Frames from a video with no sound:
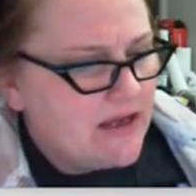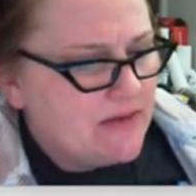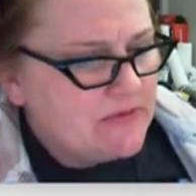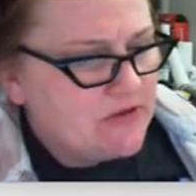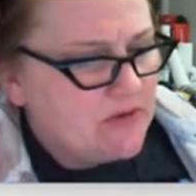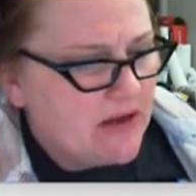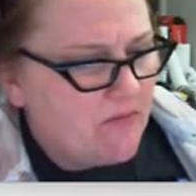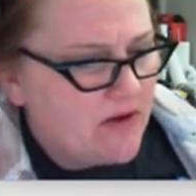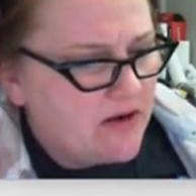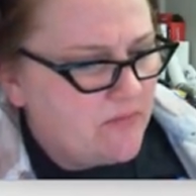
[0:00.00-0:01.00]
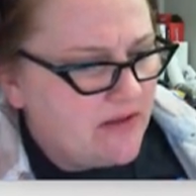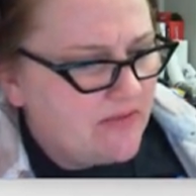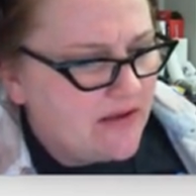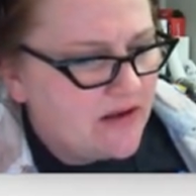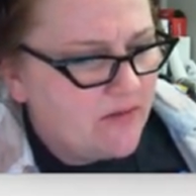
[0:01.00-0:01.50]
So you might want to be
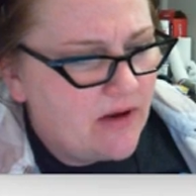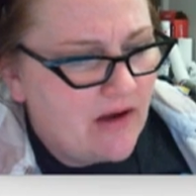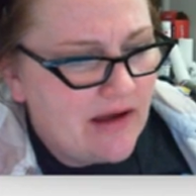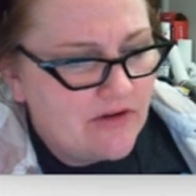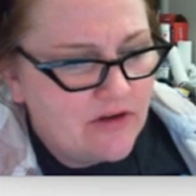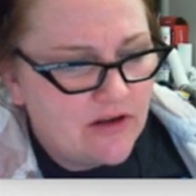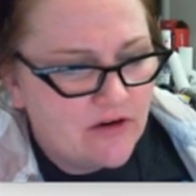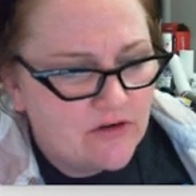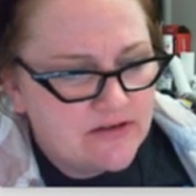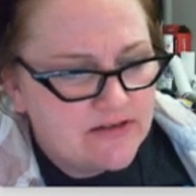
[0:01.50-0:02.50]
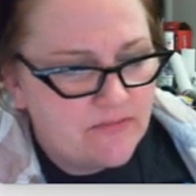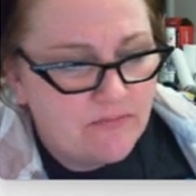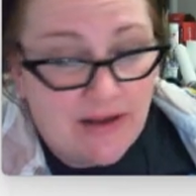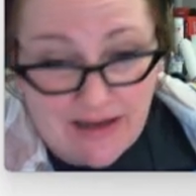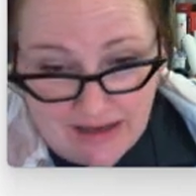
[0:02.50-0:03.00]
thinking about how you can earn some
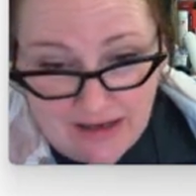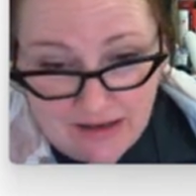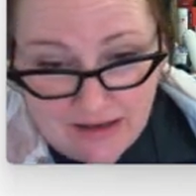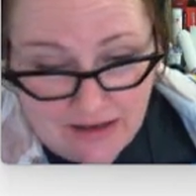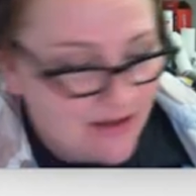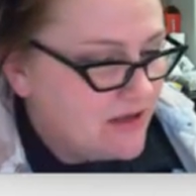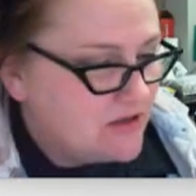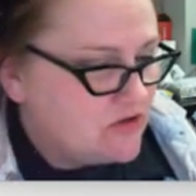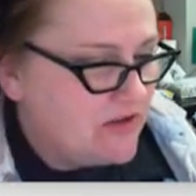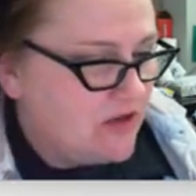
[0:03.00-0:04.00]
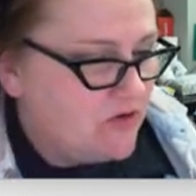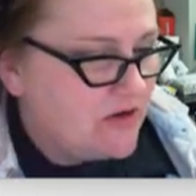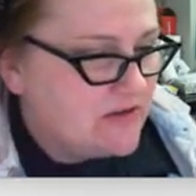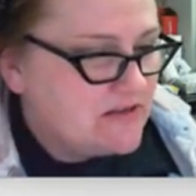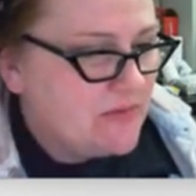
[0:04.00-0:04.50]
money so that you
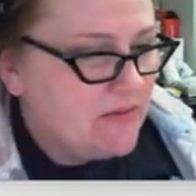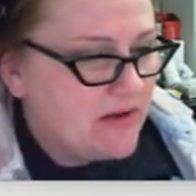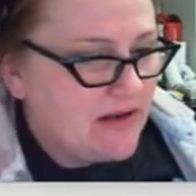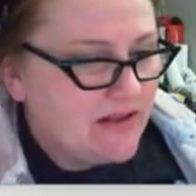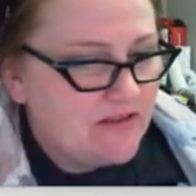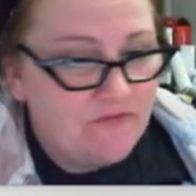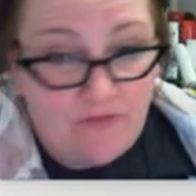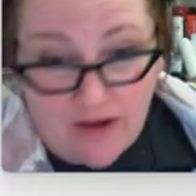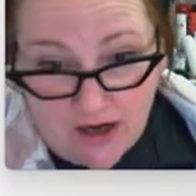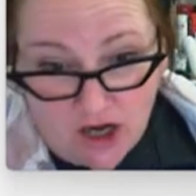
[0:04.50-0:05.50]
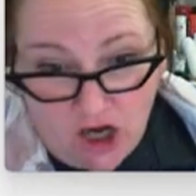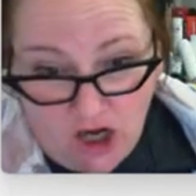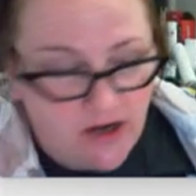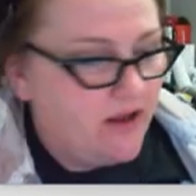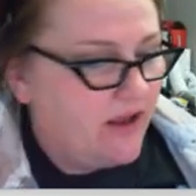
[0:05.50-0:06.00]
can spend money at the fair
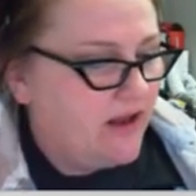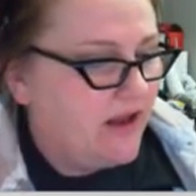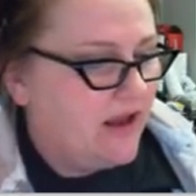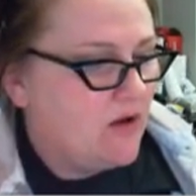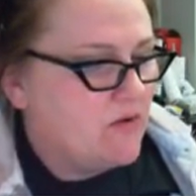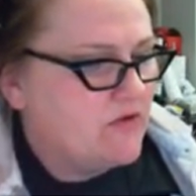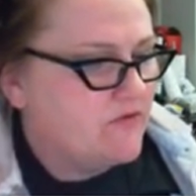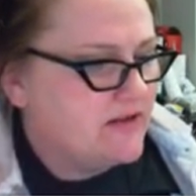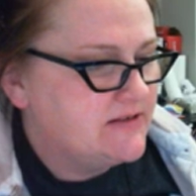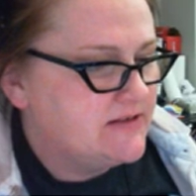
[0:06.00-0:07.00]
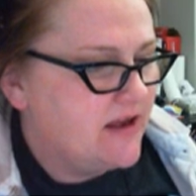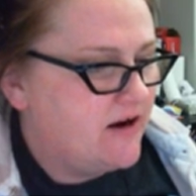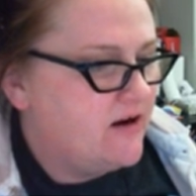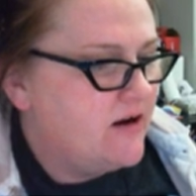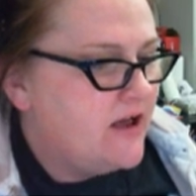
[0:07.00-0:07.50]
and hang out with your friends
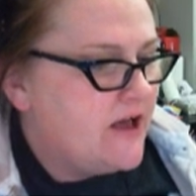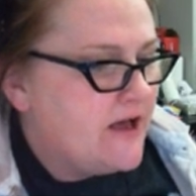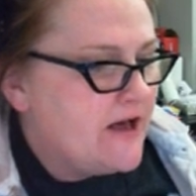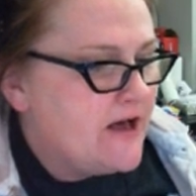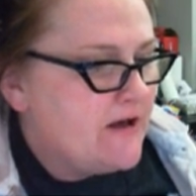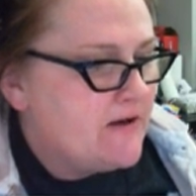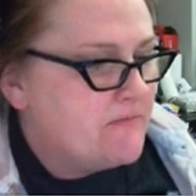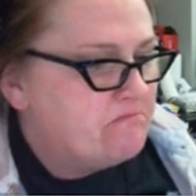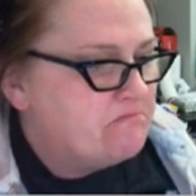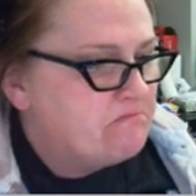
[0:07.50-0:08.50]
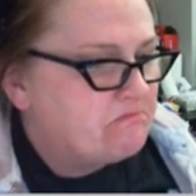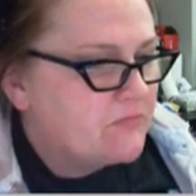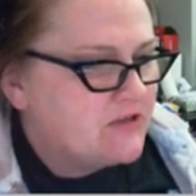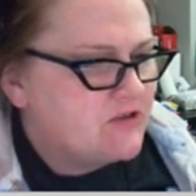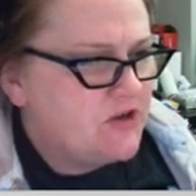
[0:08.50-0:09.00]
there.
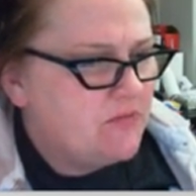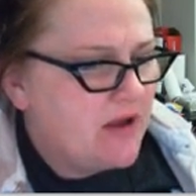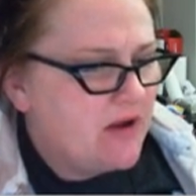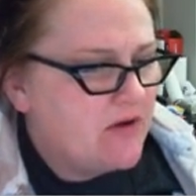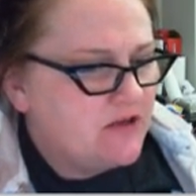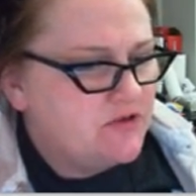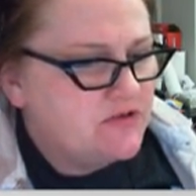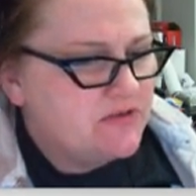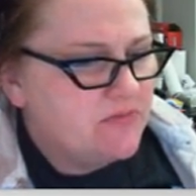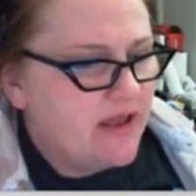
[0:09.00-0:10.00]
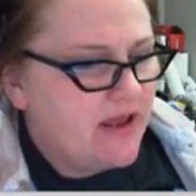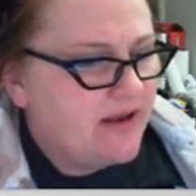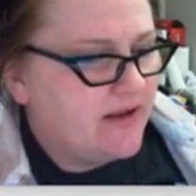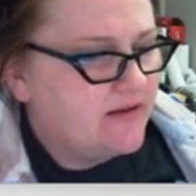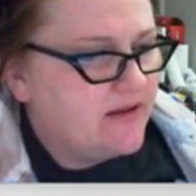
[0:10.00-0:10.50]
So you might want to do some planning.